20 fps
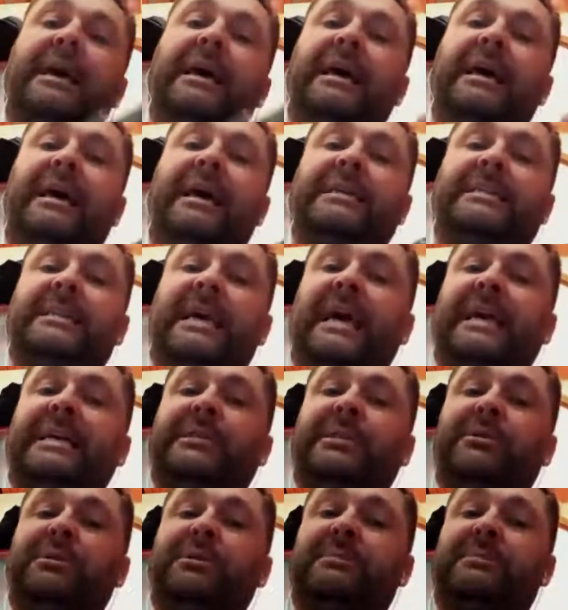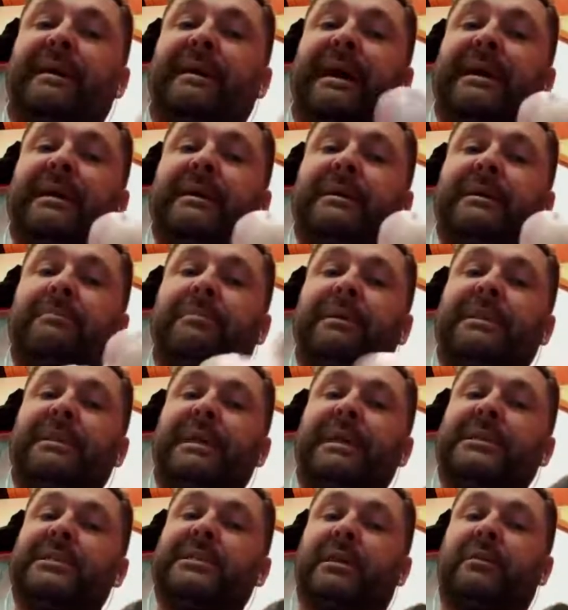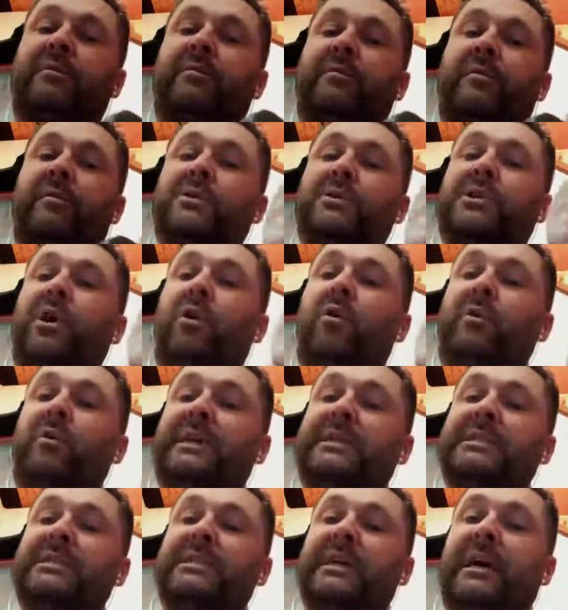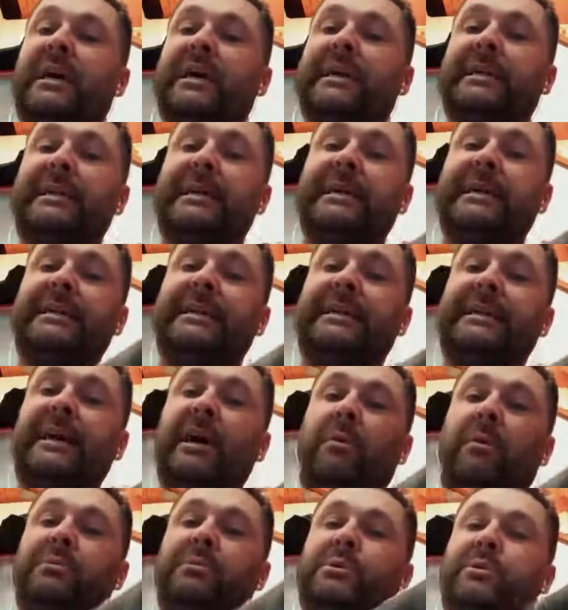It's A2 spec, but then it's got a reverse cone inside, and it helps with a